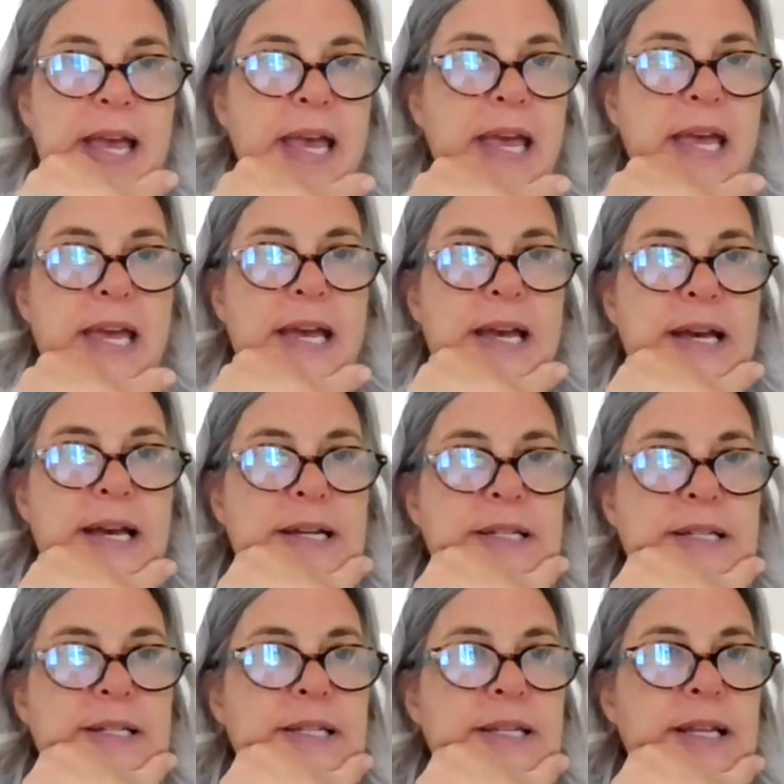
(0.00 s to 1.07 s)

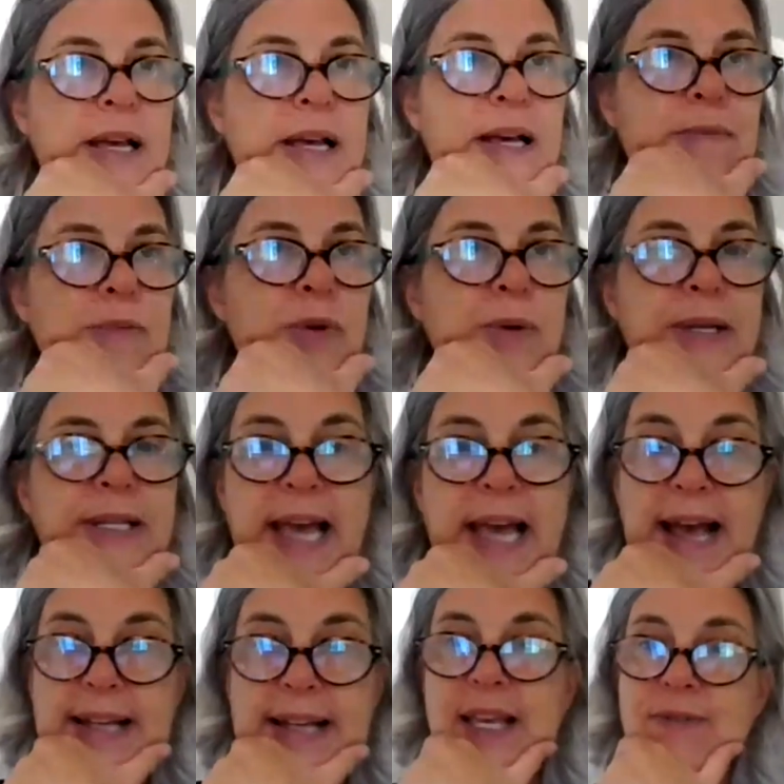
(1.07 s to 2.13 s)
And I'm going to
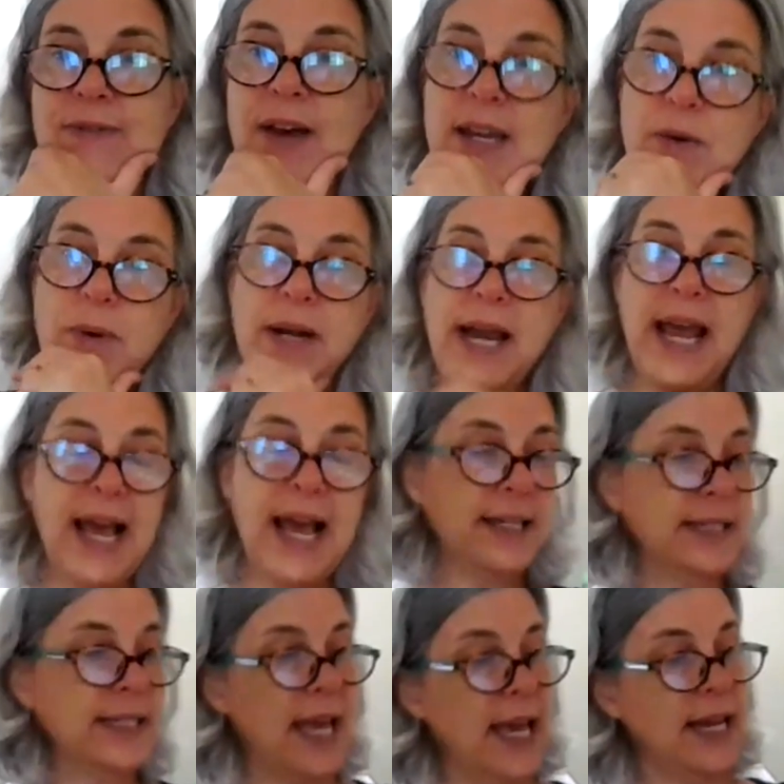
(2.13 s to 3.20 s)
ask if anyone
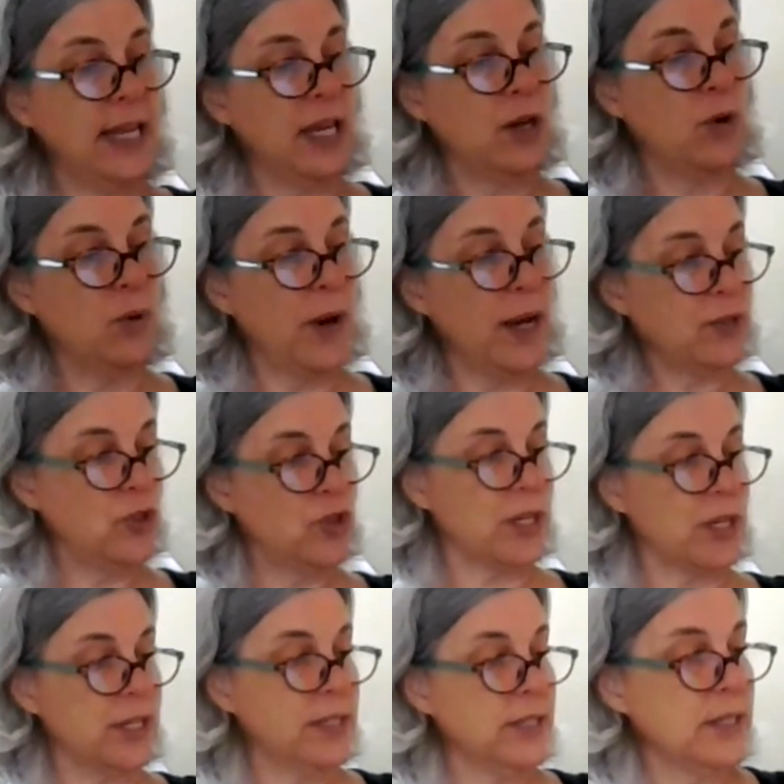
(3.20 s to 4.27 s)
has any
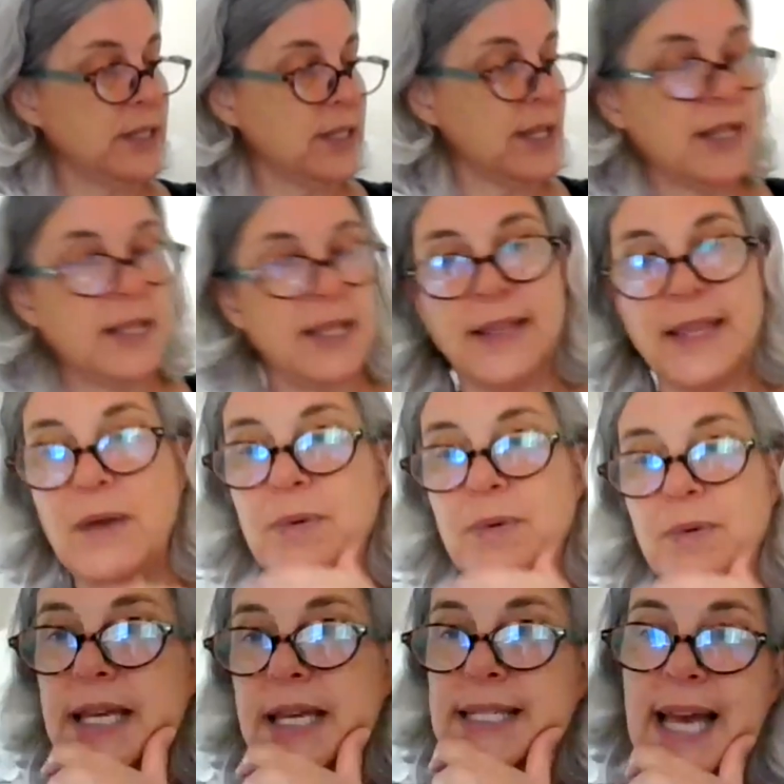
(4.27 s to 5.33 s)
questions that they would
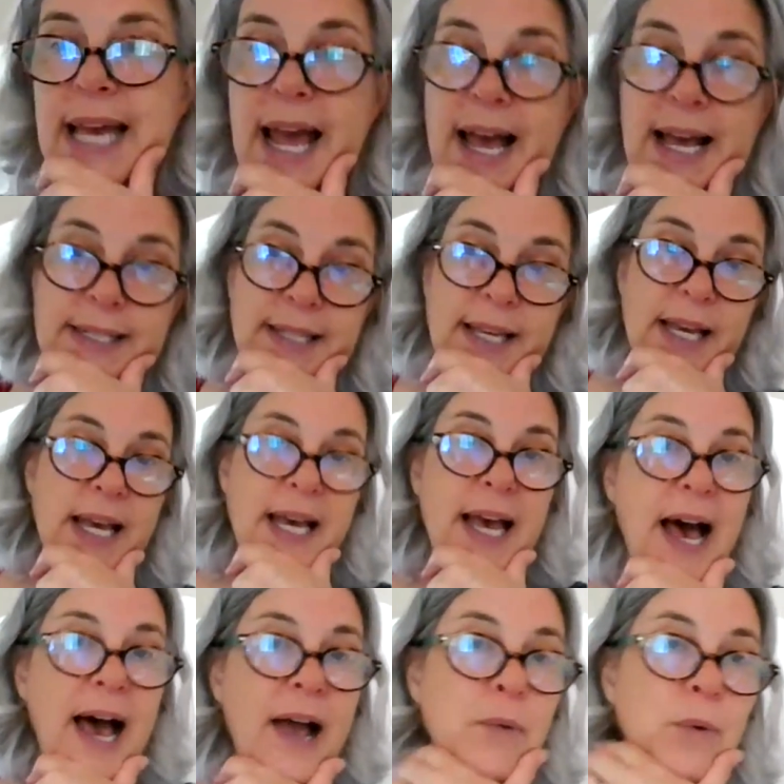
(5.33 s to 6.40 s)
like to ask.
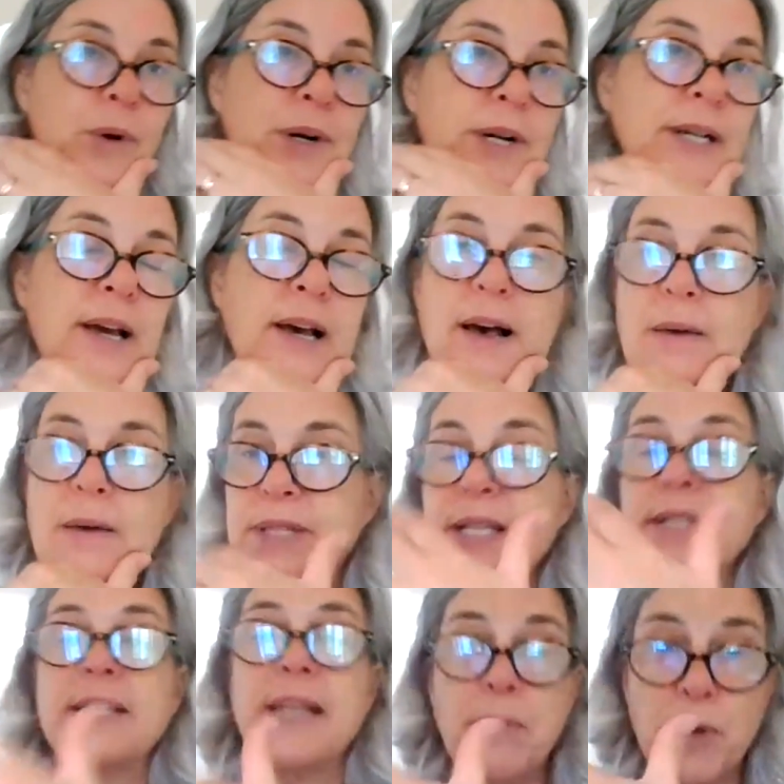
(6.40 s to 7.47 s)
I would,
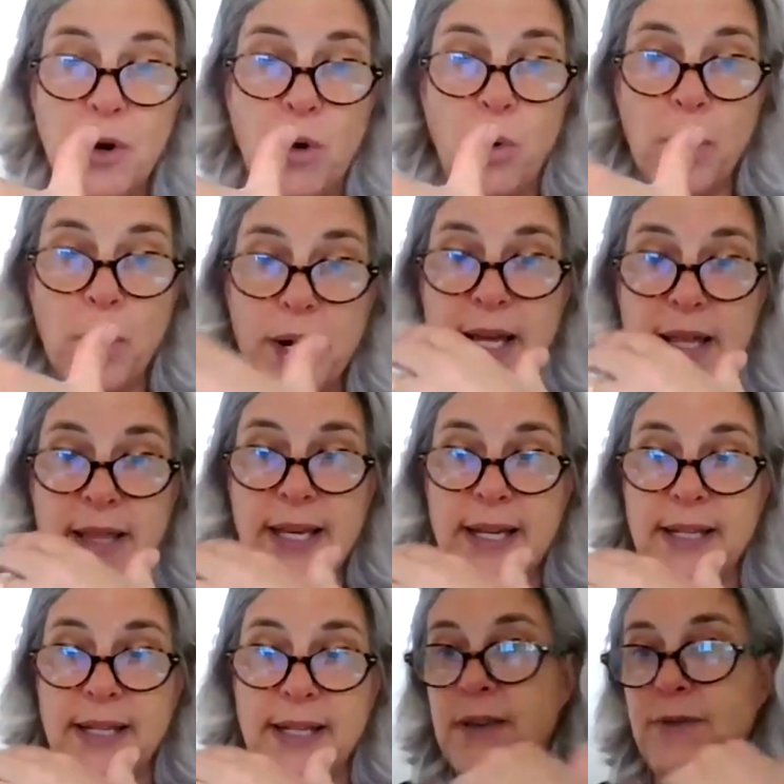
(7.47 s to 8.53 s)
since I'm recording
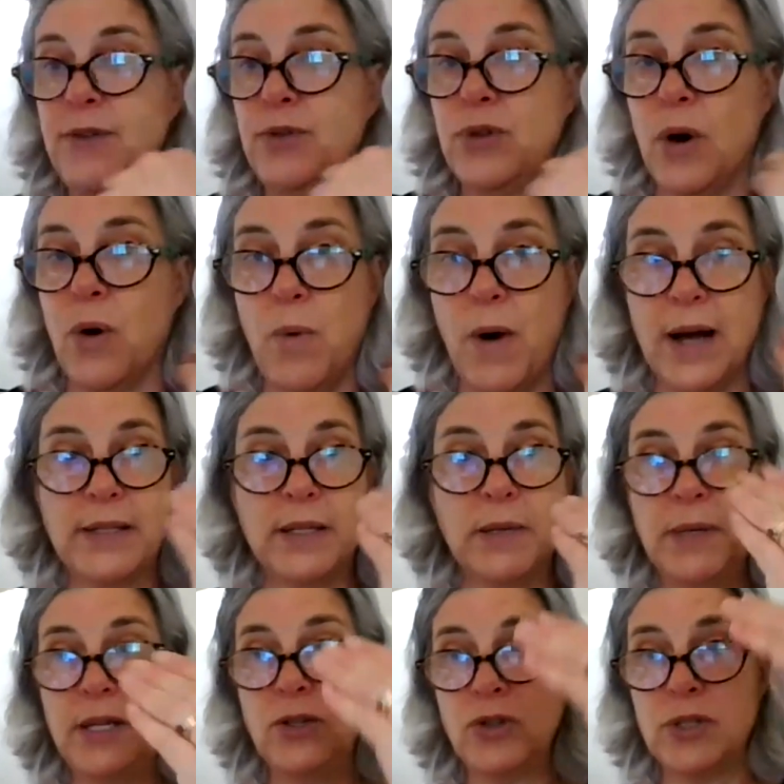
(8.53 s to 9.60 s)
this, if you don't want to
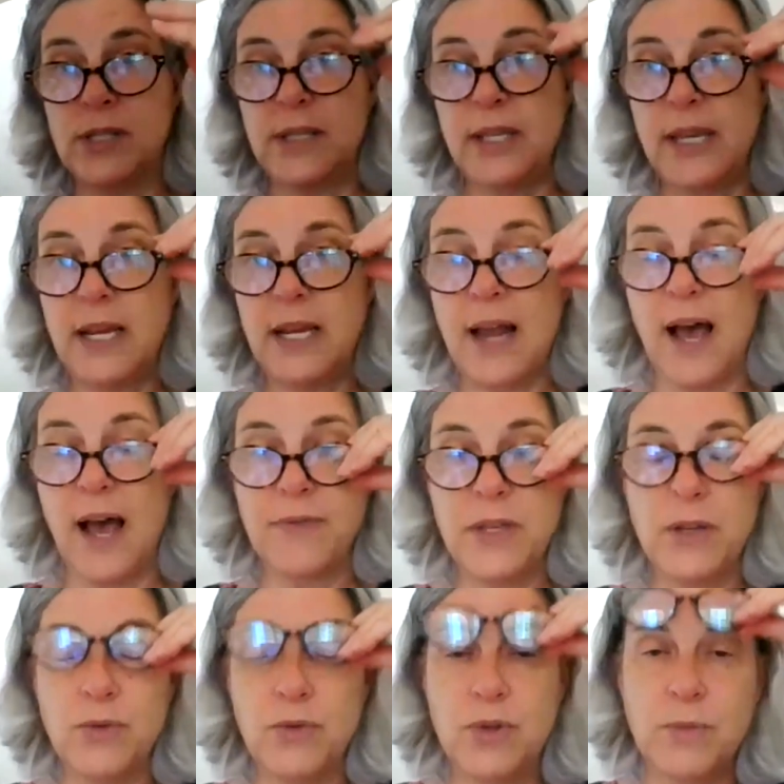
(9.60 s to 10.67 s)
be seen on the
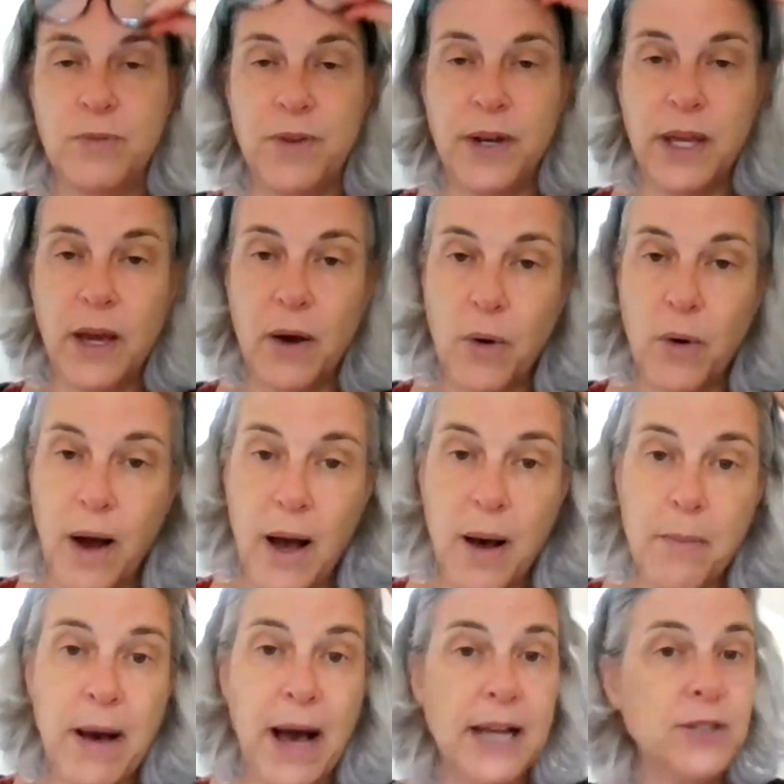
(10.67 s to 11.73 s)
YouTube video,
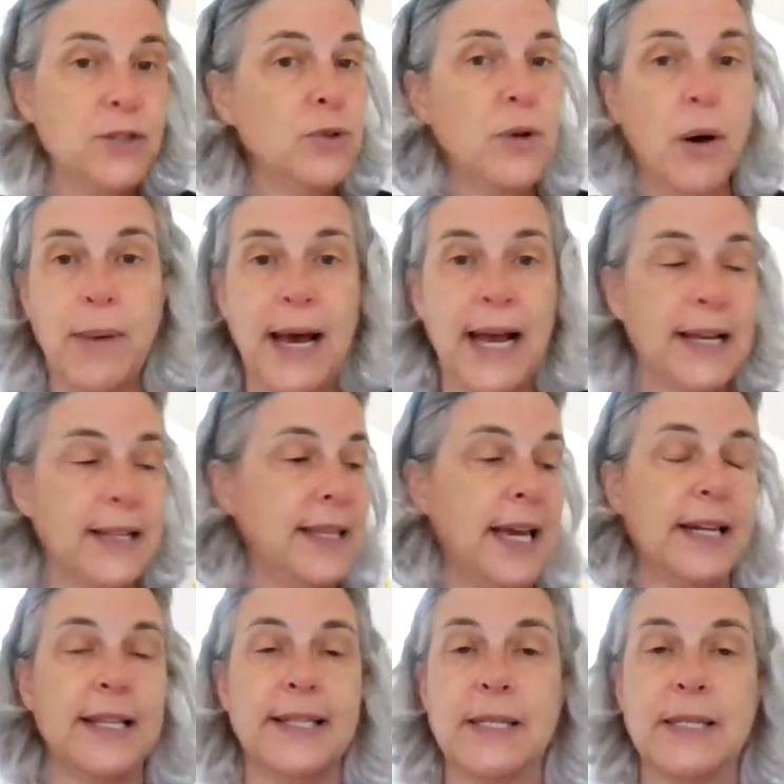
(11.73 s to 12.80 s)
I do go back at the
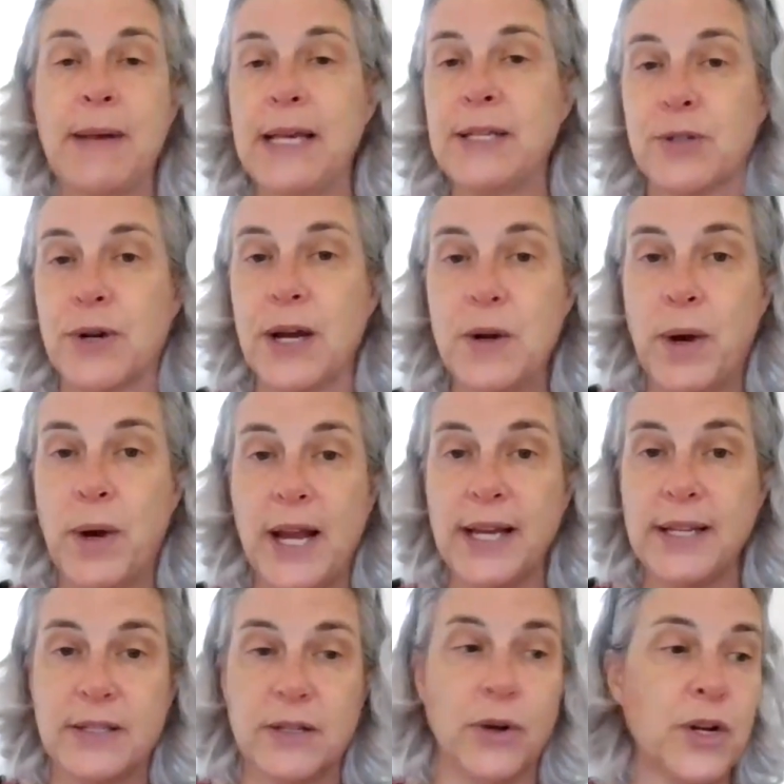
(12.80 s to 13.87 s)
end of the semester and when I
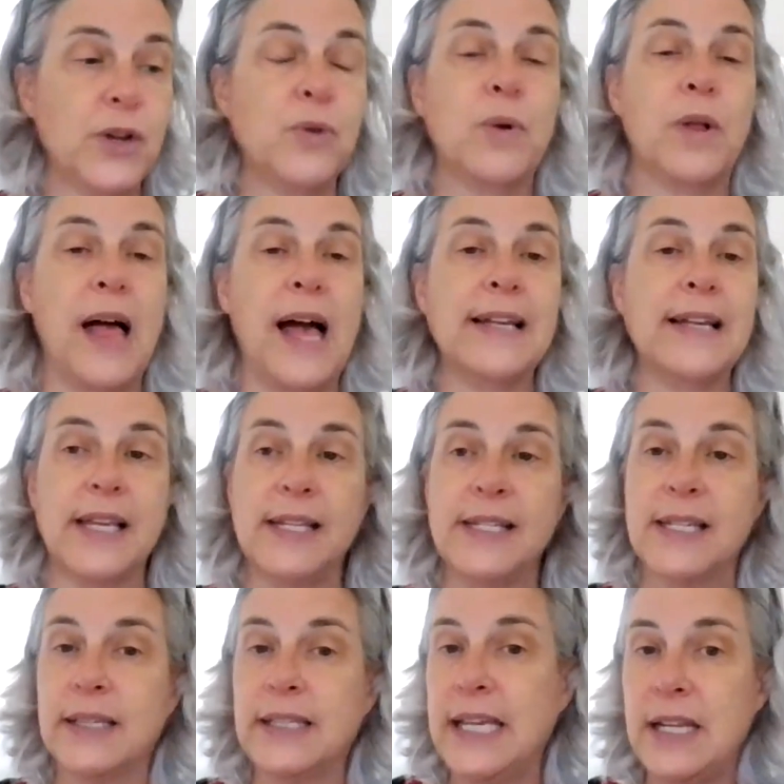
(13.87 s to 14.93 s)
start a new class and
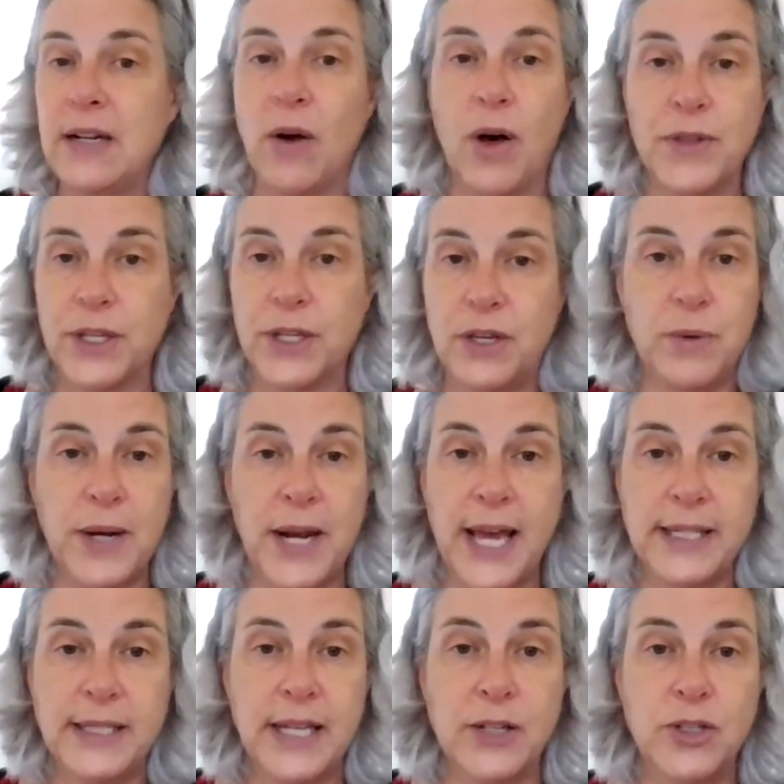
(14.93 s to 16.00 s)
delete all the Q&A
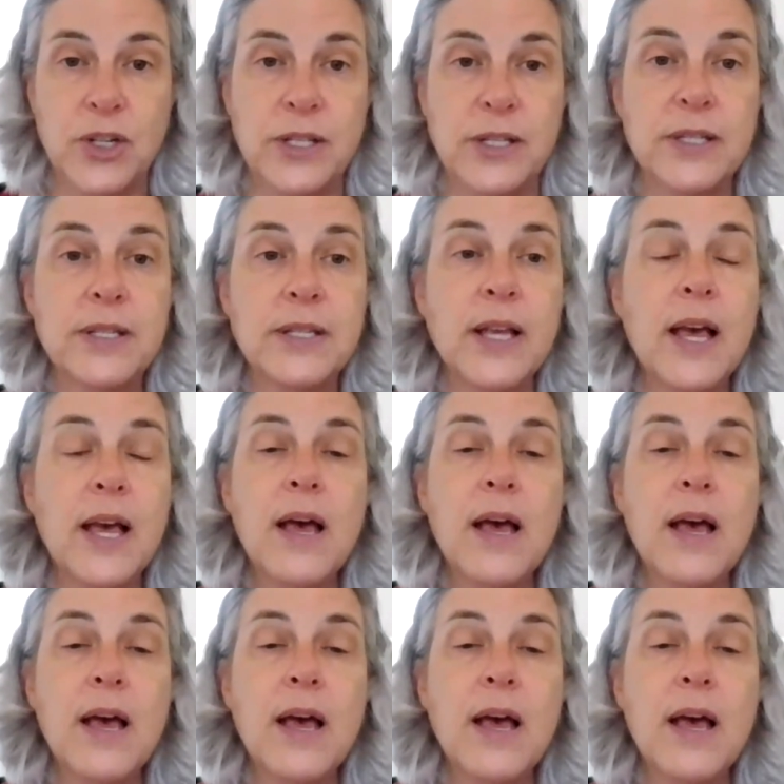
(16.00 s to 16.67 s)
sessions.